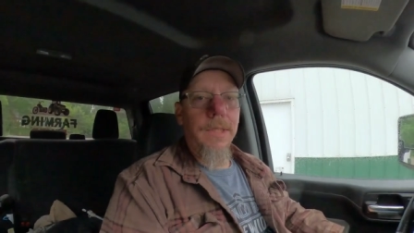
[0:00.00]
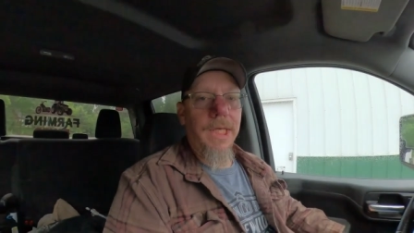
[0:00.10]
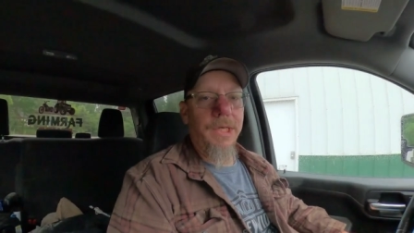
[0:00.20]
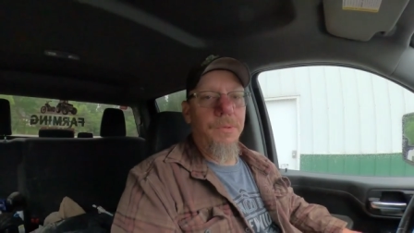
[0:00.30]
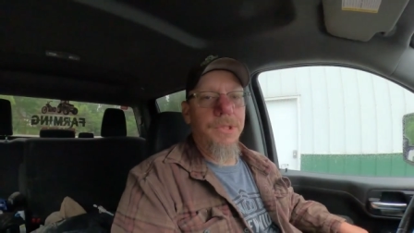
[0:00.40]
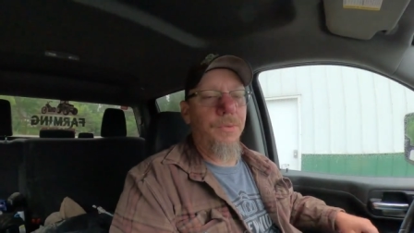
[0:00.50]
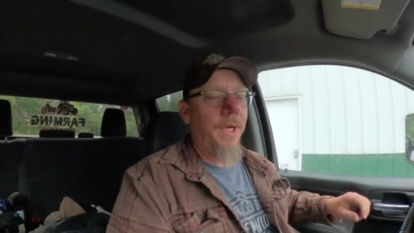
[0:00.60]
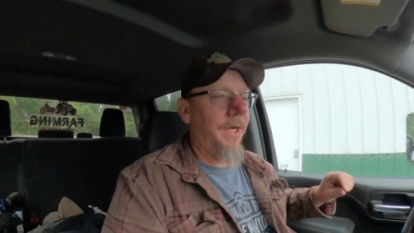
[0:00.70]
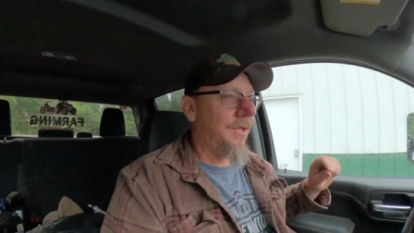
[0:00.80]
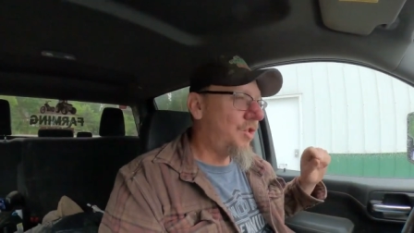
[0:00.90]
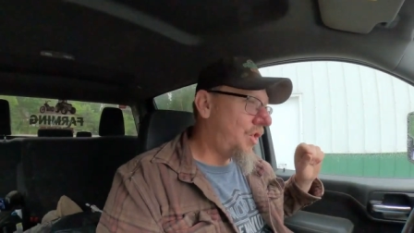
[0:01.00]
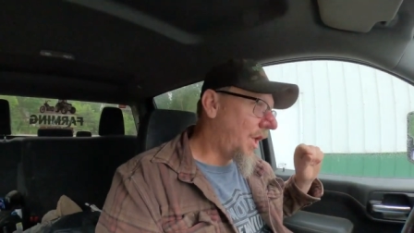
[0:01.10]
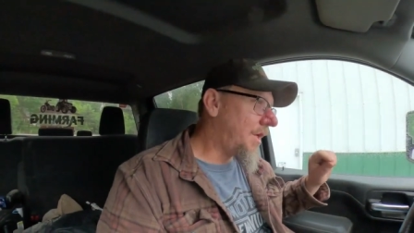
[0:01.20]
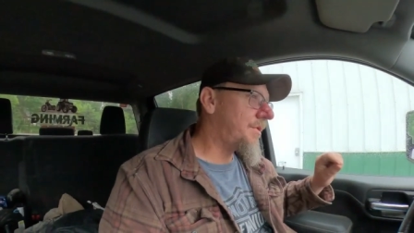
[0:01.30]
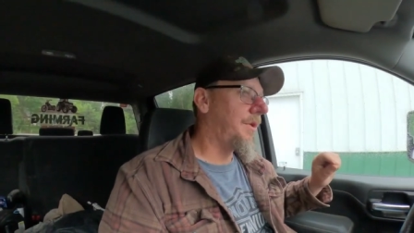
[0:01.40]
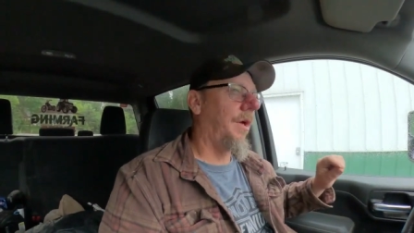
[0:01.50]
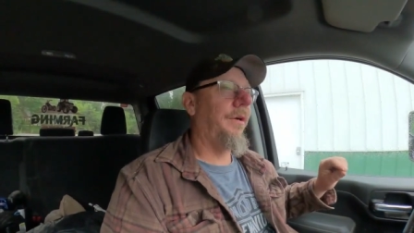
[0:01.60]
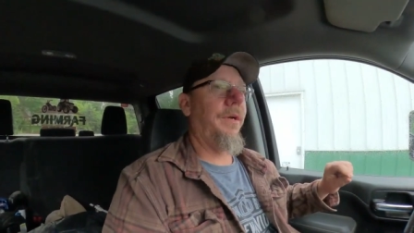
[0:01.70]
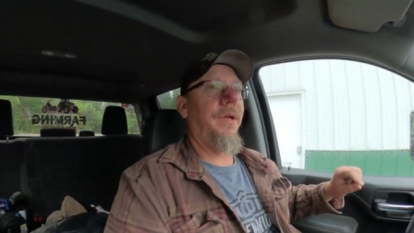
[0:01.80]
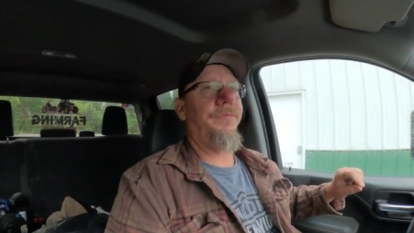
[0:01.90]
It quits raining just long
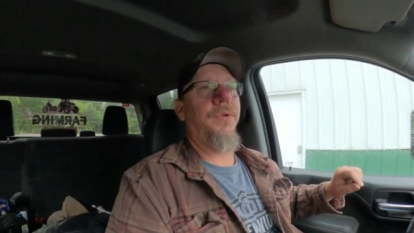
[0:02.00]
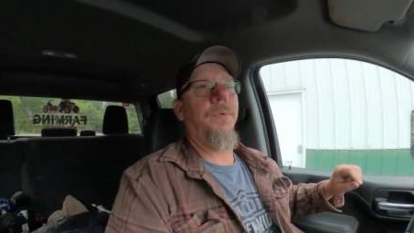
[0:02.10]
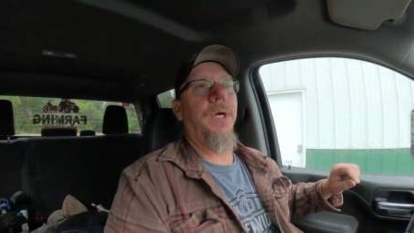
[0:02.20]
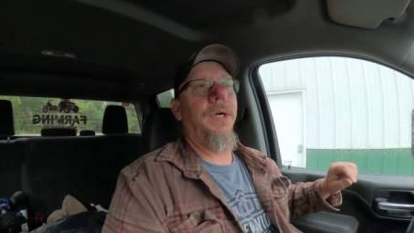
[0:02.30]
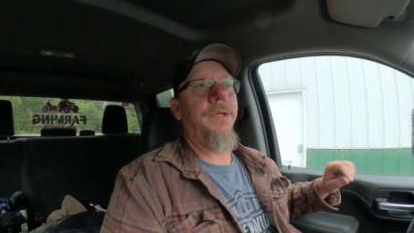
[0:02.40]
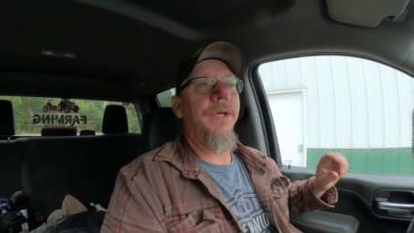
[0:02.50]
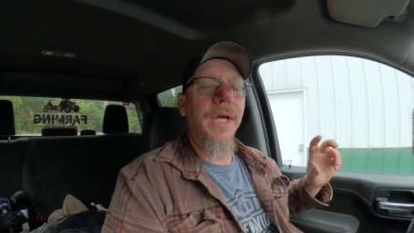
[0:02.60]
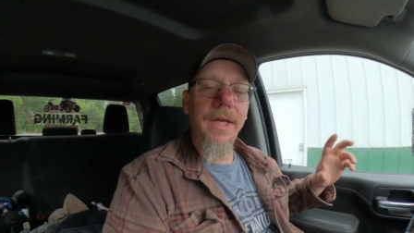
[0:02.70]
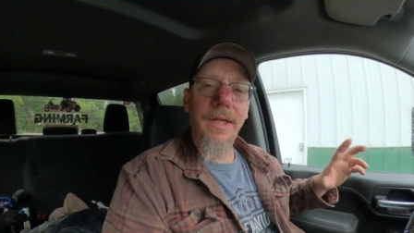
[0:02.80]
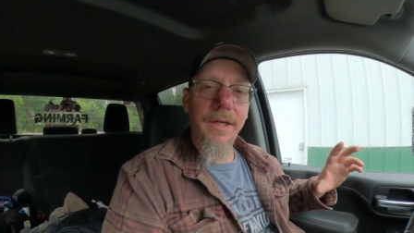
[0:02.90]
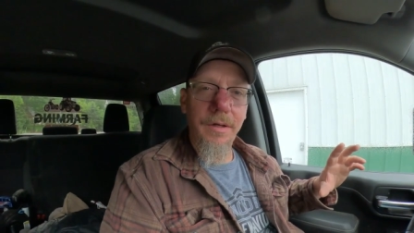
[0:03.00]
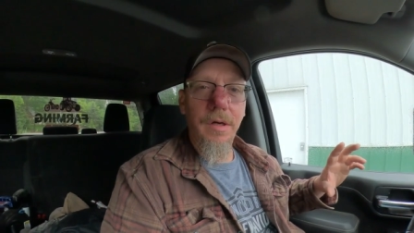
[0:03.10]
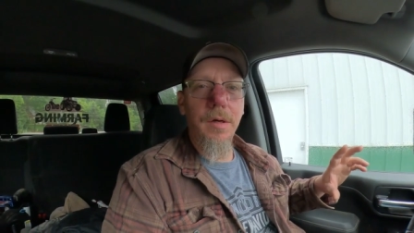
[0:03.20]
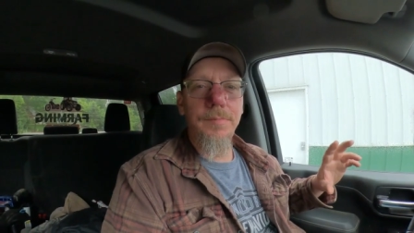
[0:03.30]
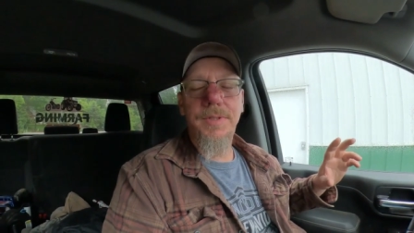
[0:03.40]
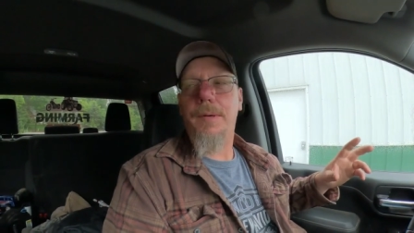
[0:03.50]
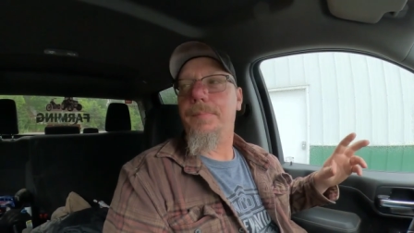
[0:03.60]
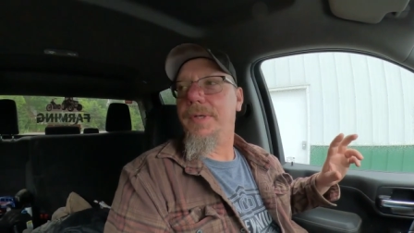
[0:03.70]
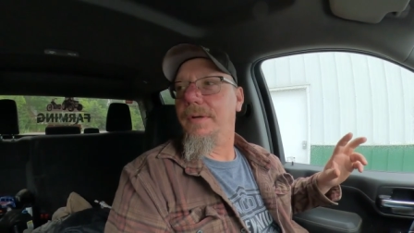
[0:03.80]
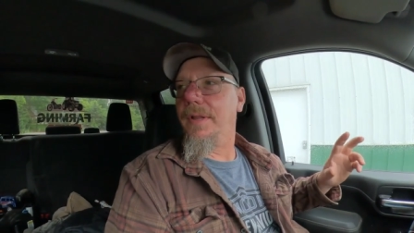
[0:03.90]
enough to where you kind of get your hopes up and you're